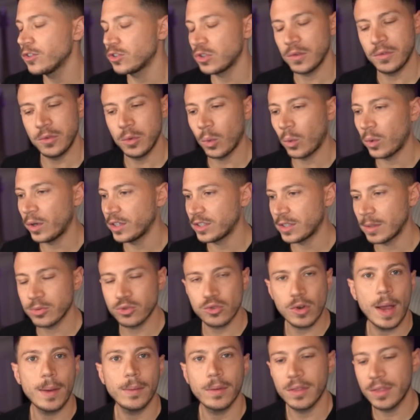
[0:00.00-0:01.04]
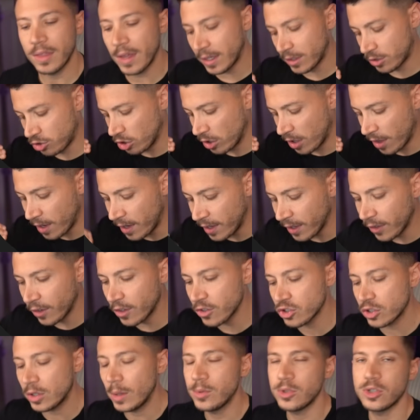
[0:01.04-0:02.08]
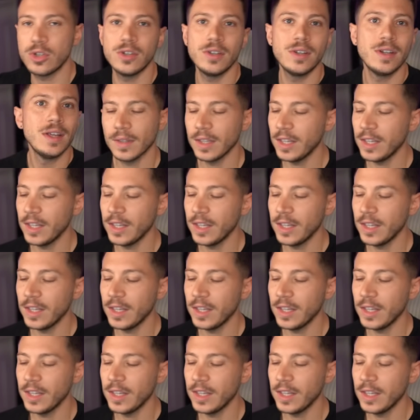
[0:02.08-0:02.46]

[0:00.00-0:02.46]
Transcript: so if you want to subscribe to that, check the link in the description.